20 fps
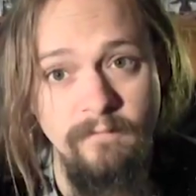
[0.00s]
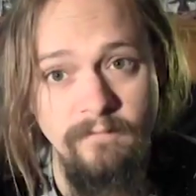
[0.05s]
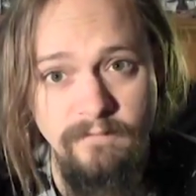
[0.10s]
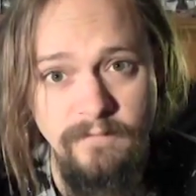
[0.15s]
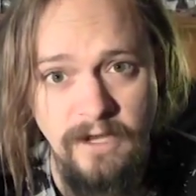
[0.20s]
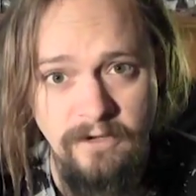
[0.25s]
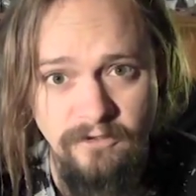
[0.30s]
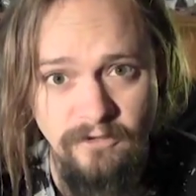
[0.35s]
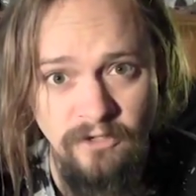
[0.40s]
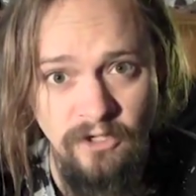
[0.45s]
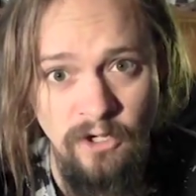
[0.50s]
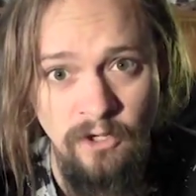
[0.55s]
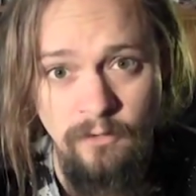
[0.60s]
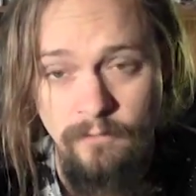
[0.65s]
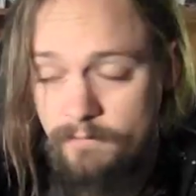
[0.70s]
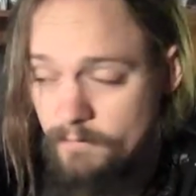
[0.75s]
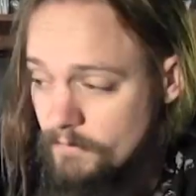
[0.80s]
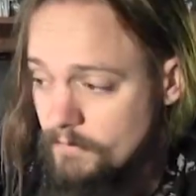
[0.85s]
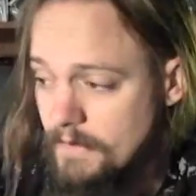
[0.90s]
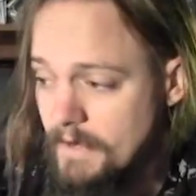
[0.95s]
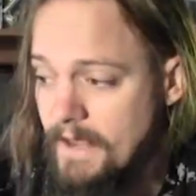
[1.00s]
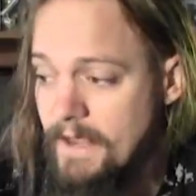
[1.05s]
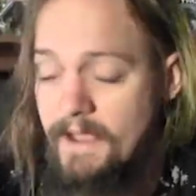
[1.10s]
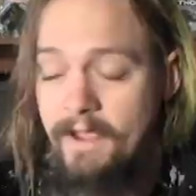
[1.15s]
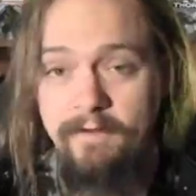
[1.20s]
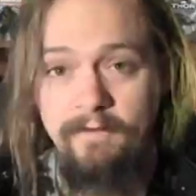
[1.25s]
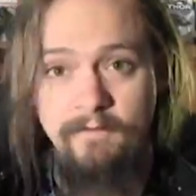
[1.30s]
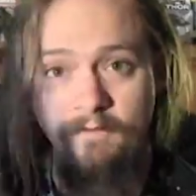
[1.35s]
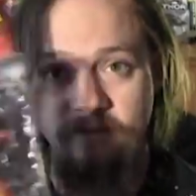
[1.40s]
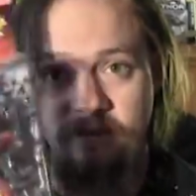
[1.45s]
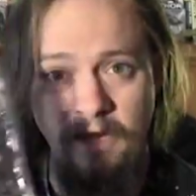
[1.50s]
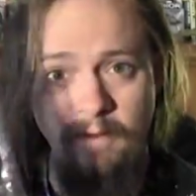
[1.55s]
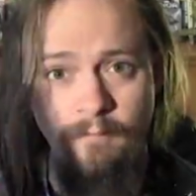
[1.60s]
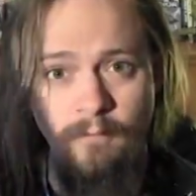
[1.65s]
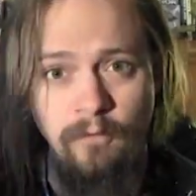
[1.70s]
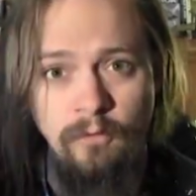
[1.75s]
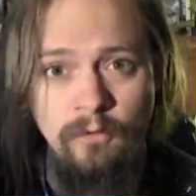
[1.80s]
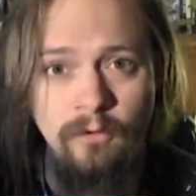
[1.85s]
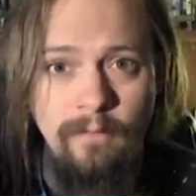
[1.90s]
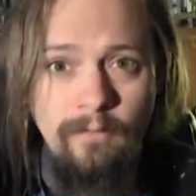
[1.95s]
Dr. Doom and
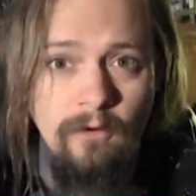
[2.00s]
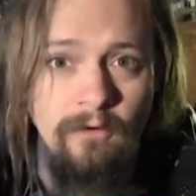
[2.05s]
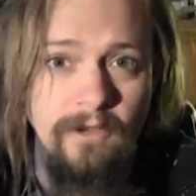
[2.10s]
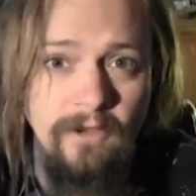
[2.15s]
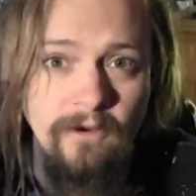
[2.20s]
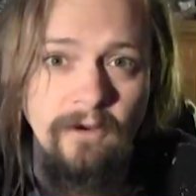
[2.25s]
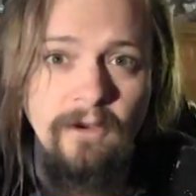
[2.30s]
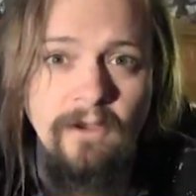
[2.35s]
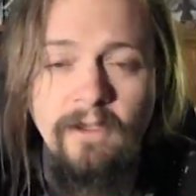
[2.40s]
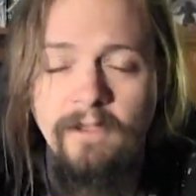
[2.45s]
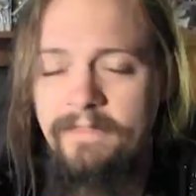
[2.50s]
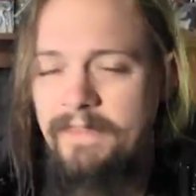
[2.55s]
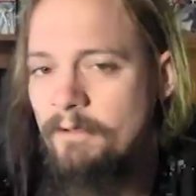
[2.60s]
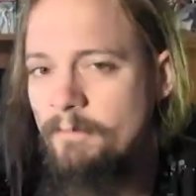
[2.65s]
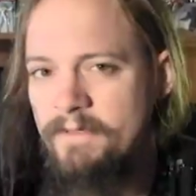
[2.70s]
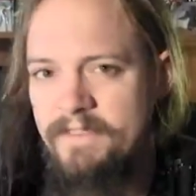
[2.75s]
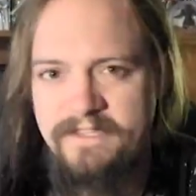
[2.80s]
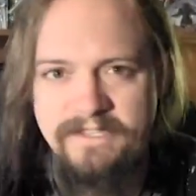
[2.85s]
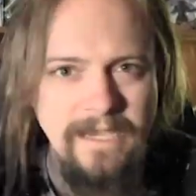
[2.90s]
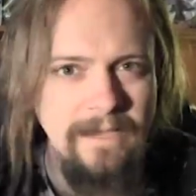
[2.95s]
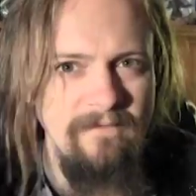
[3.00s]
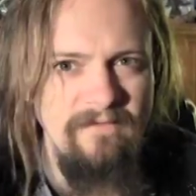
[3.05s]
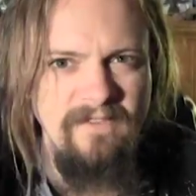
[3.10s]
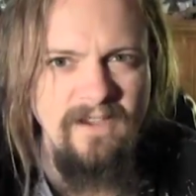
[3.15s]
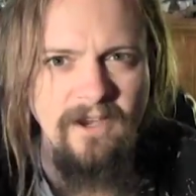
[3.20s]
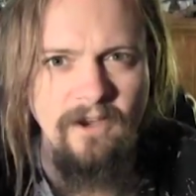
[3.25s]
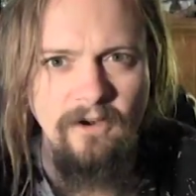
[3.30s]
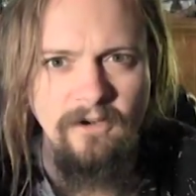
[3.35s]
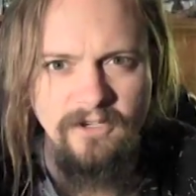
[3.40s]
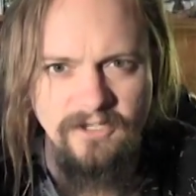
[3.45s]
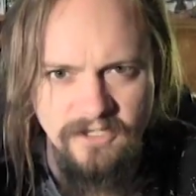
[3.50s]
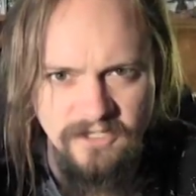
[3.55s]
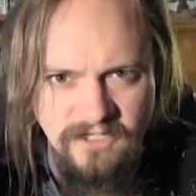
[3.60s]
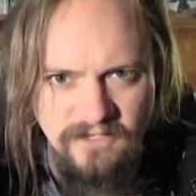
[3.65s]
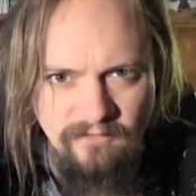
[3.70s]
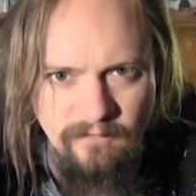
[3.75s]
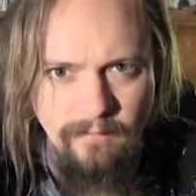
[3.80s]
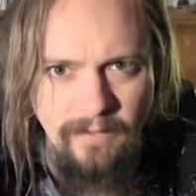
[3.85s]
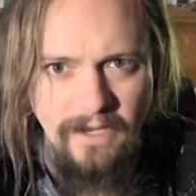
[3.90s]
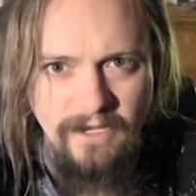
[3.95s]
Deadpool, who I'm holding here, they would be the same figure, just a
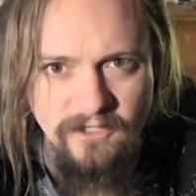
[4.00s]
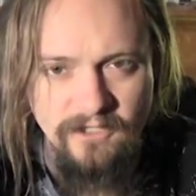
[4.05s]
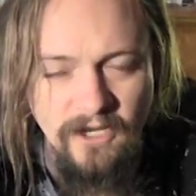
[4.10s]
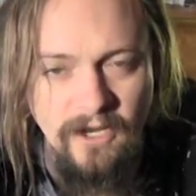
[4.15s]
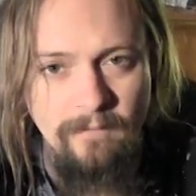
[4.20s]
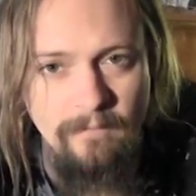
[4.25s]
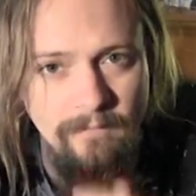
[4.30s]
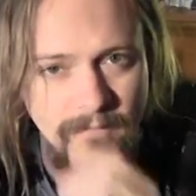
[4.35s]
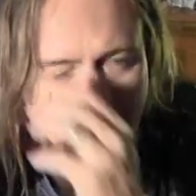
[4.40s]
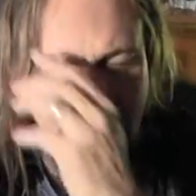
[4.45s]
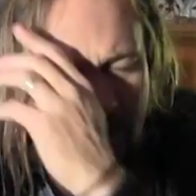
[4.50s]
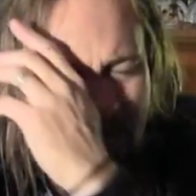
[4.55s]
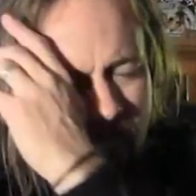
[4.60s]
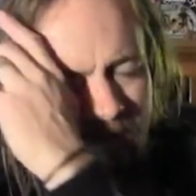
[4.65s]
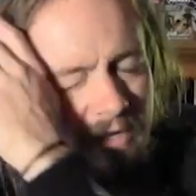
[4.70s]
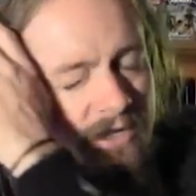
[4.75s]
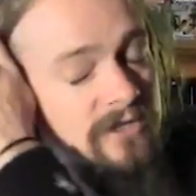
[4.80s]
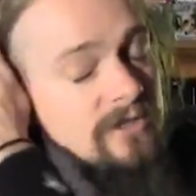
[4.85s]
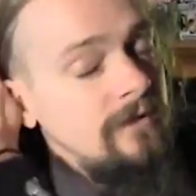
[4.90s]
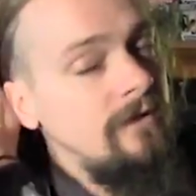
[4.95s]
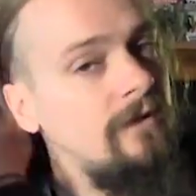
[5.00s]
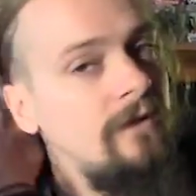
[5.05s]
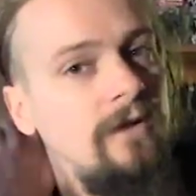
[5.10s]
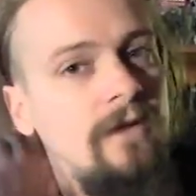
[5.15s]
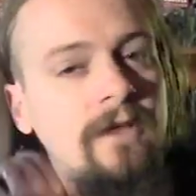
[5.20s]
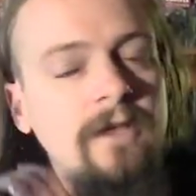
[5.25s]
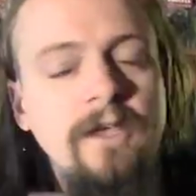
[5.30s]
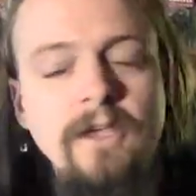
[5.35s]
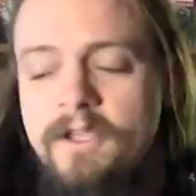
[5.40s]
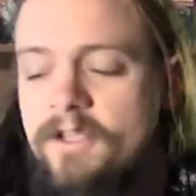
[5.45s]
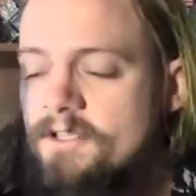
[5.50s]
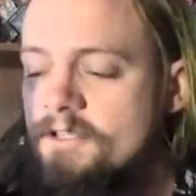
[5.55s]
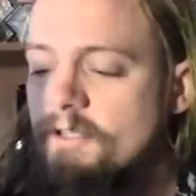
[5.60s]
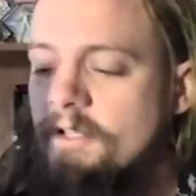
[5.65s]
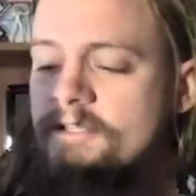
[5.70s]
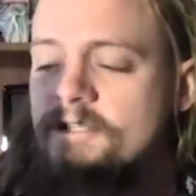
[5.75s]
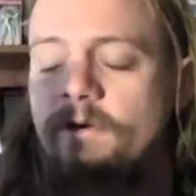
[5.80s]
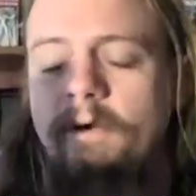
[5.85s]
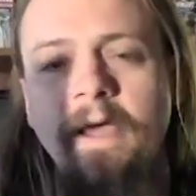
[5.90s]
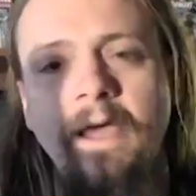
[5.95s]
different paint application. So
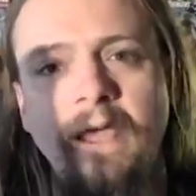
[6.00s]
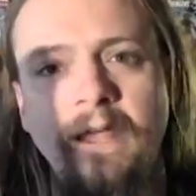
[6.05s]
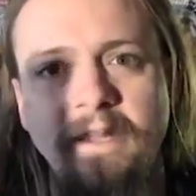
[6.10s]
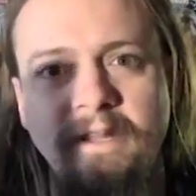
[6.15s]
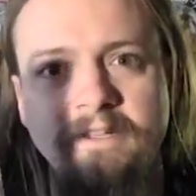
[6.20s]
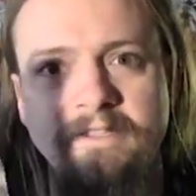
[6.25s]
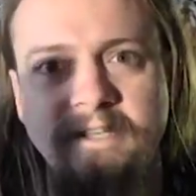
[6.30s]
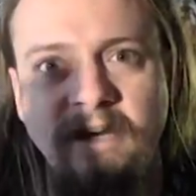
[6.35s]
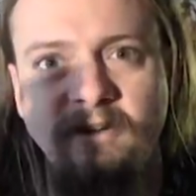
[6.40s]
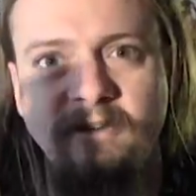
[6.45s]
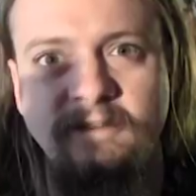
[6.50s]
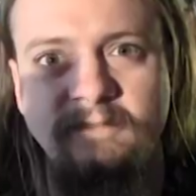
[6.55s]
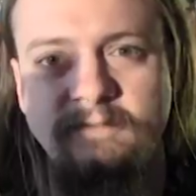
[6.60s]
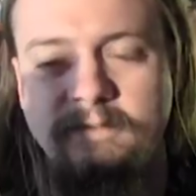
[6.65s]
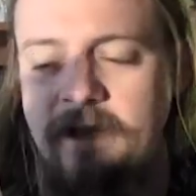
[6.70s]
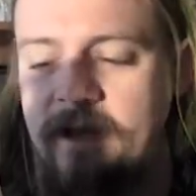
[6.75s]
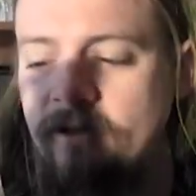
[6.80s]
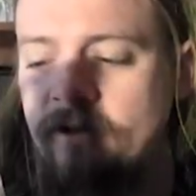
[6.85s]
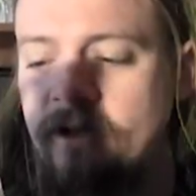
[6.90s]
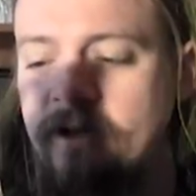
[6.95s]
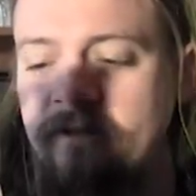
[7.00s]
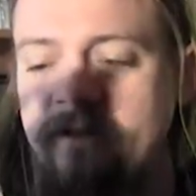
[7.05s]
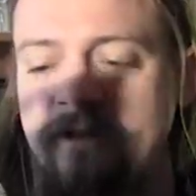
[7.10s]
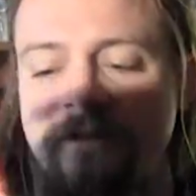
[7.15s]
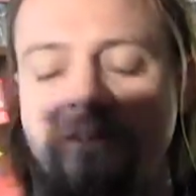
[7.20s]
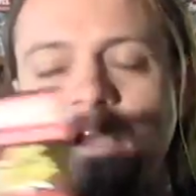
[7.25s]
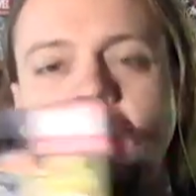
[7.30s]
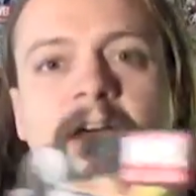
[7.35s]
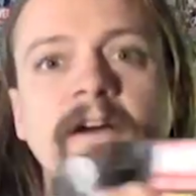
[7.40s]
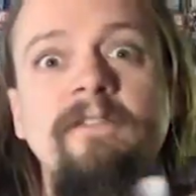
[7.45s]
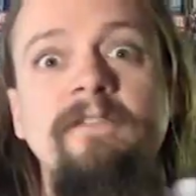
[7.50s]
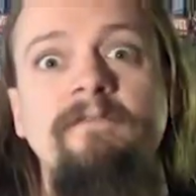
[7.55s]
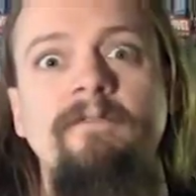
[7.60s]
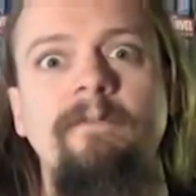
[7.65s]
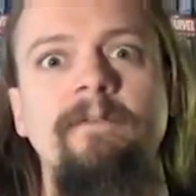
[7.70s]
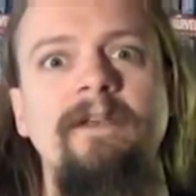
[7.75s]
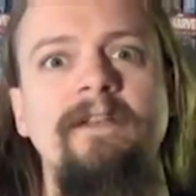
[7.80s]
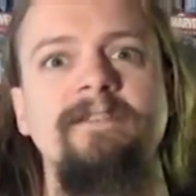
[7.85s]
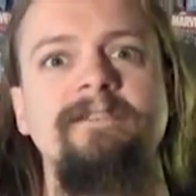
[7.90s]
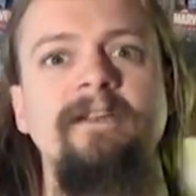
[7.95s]
let's go ahead and take a look at this guy
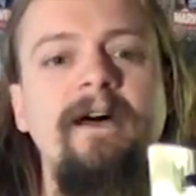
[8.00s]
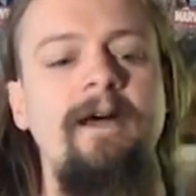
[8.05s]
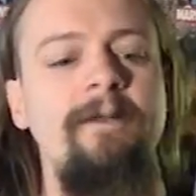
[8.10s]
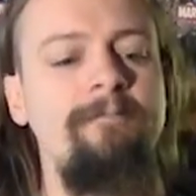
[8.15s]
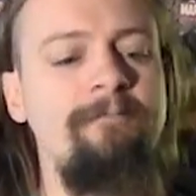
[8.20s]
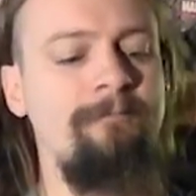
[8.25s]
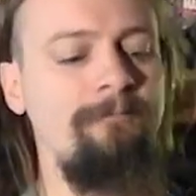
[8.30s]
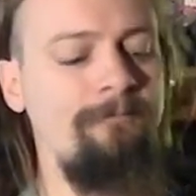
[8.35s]
from the inside.